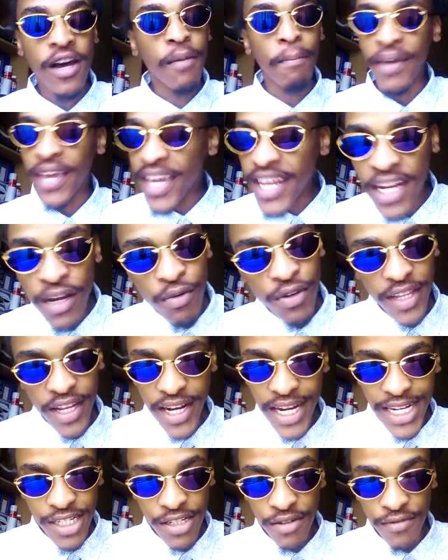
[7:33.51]
beginning with the
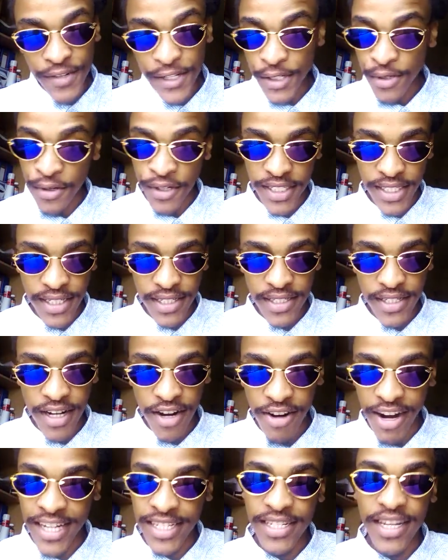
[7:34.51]
natural resources,
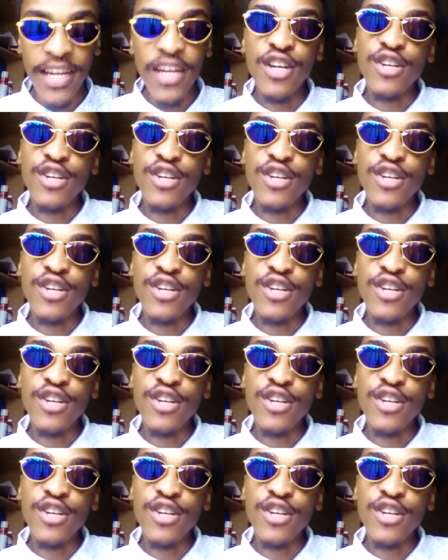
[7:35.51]
right?